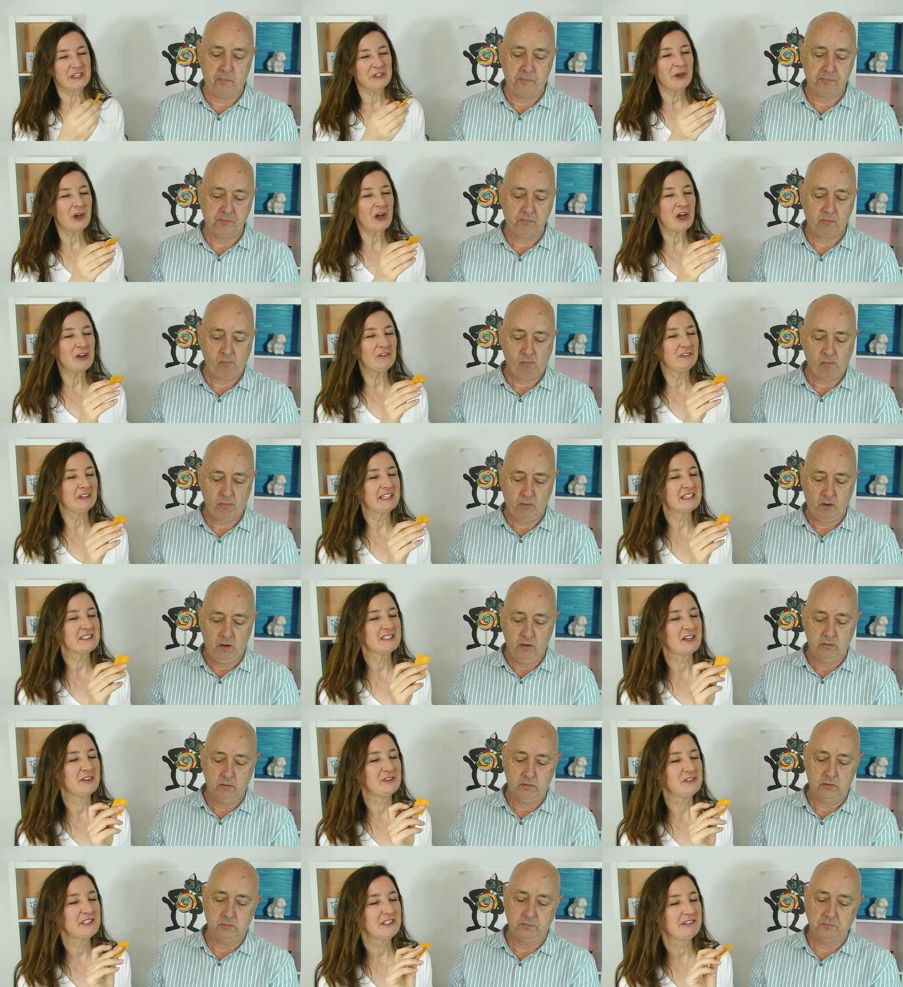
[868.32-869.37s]
Speaker 1: not overly
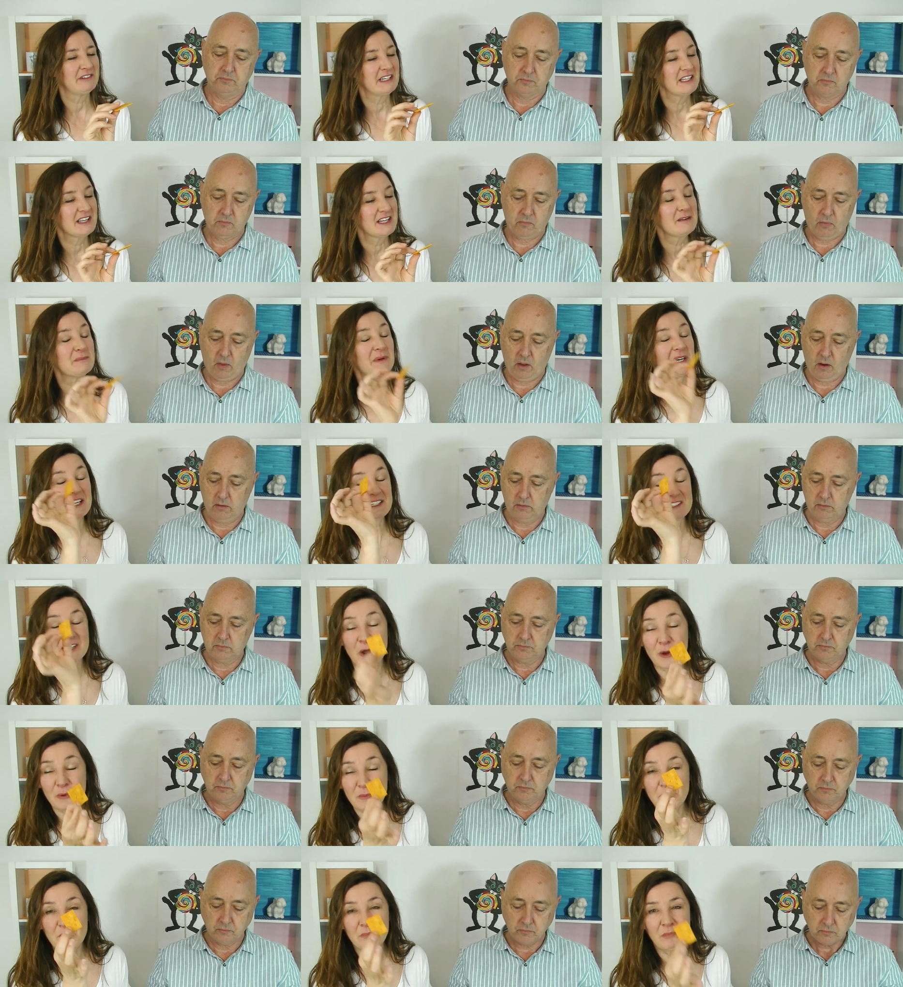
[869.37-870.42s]
salty or anything, but I
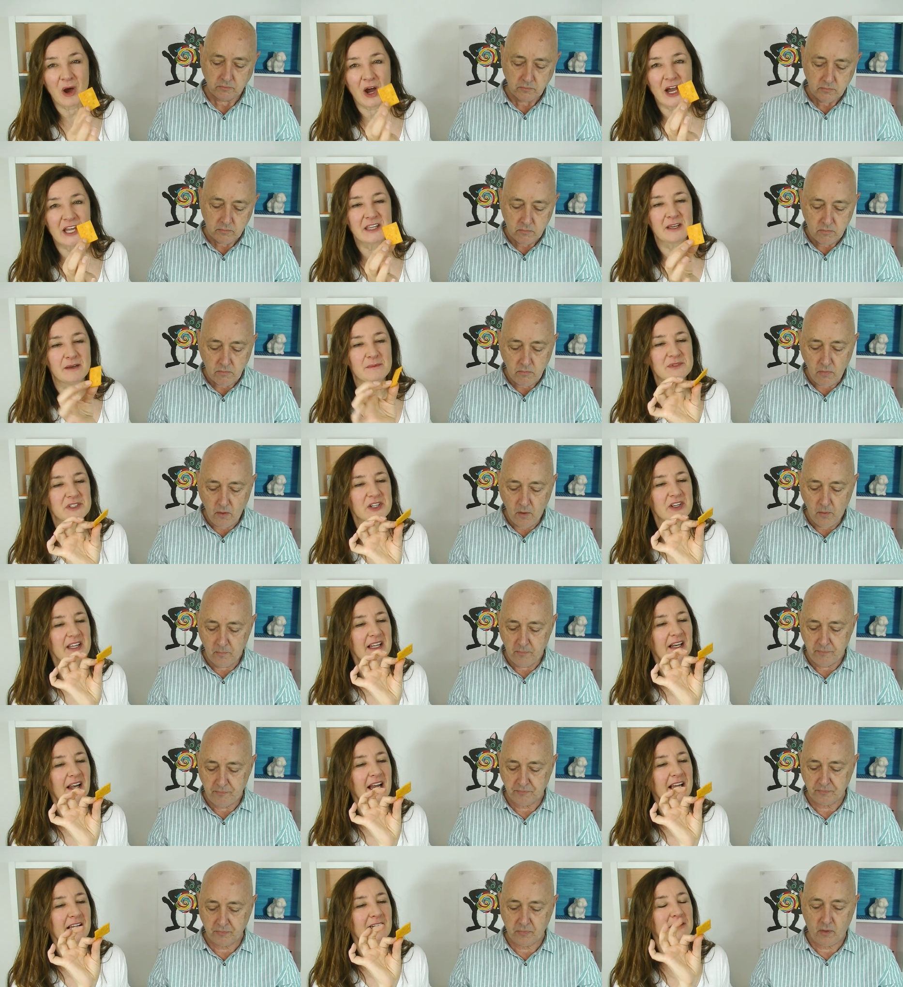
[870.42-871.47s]
don't mind them. So they're
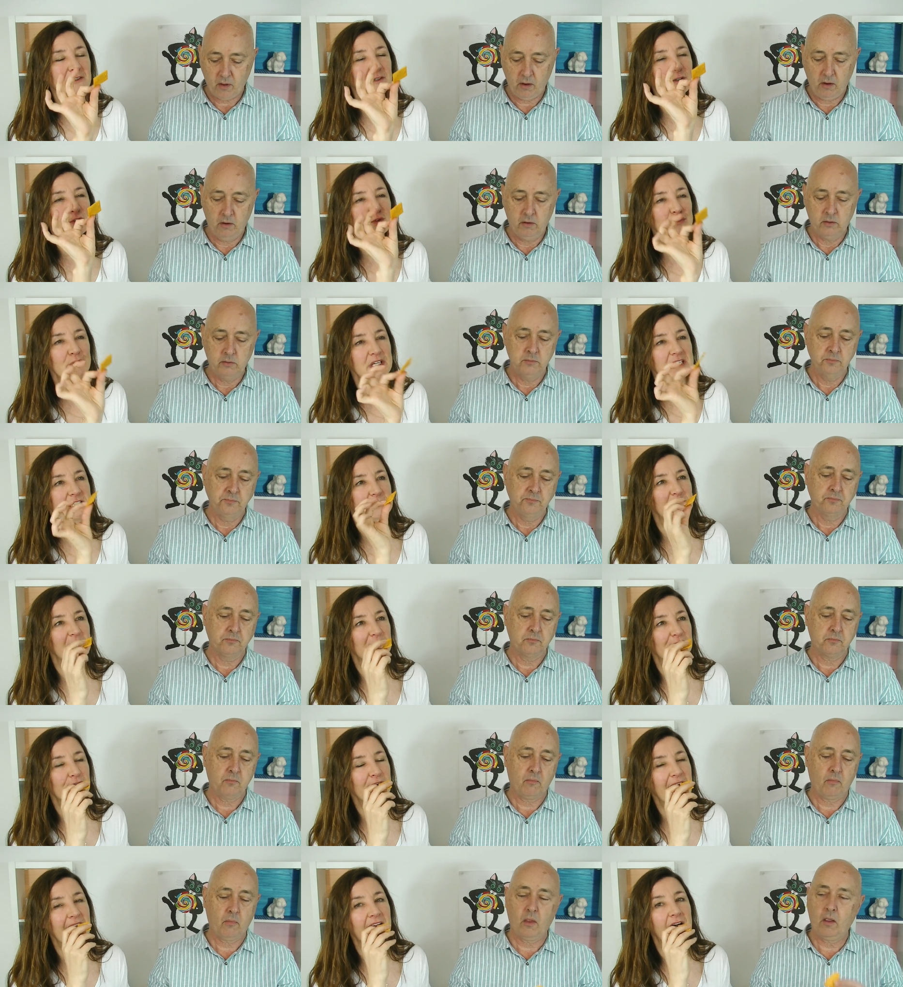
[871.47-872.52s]
like a little crisp, a
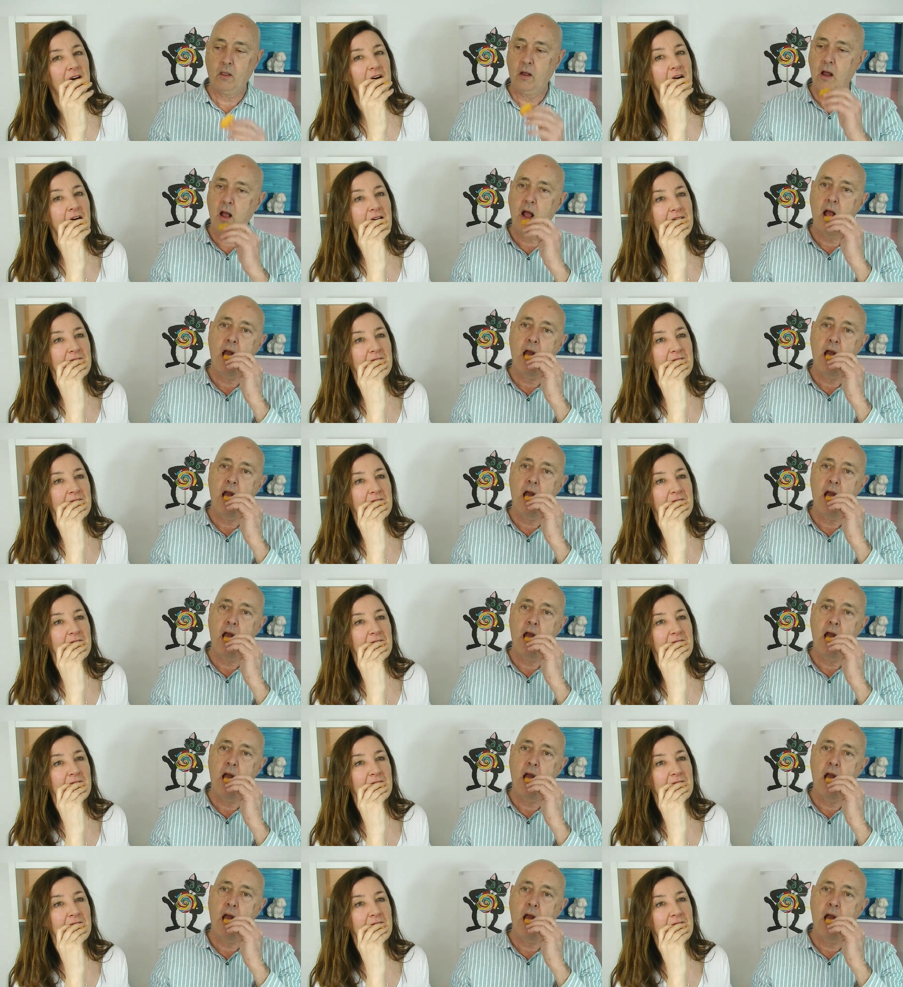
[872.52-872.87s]
cracker.